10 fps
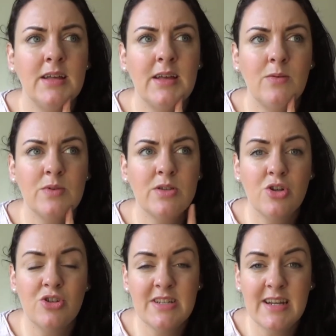it was
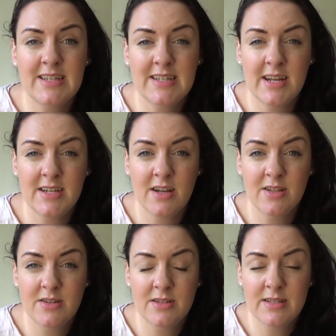
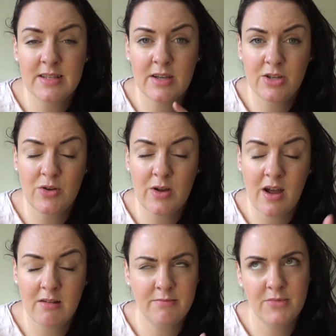$199,
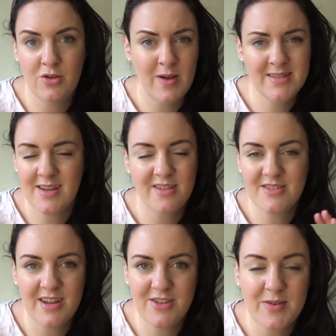US
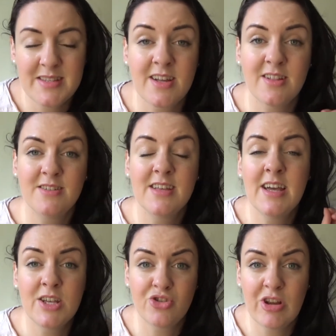dollars, not US dollars,
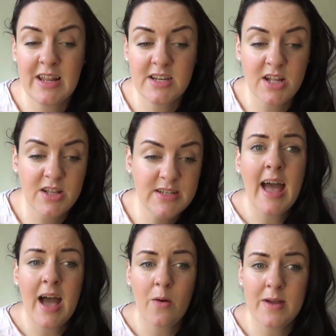Australian dollars.
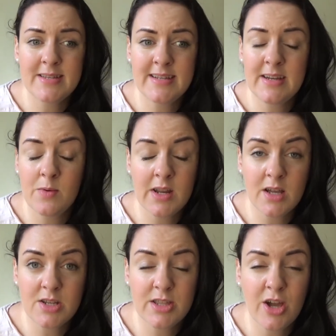I went in and when I
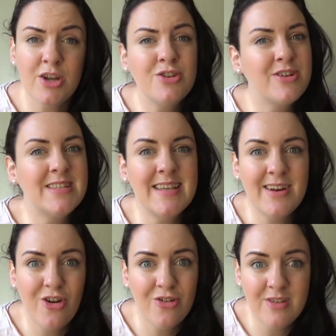got to the counter, it
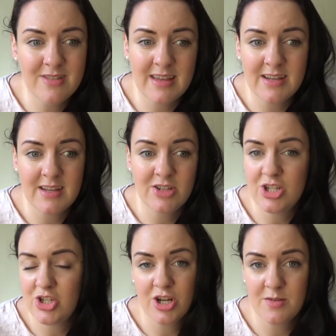said,
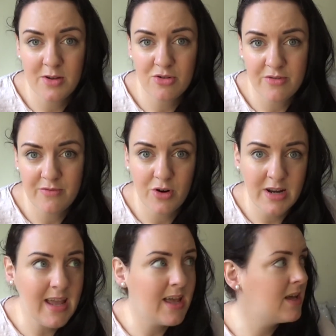she charged me
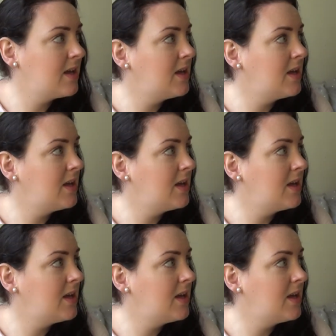$148.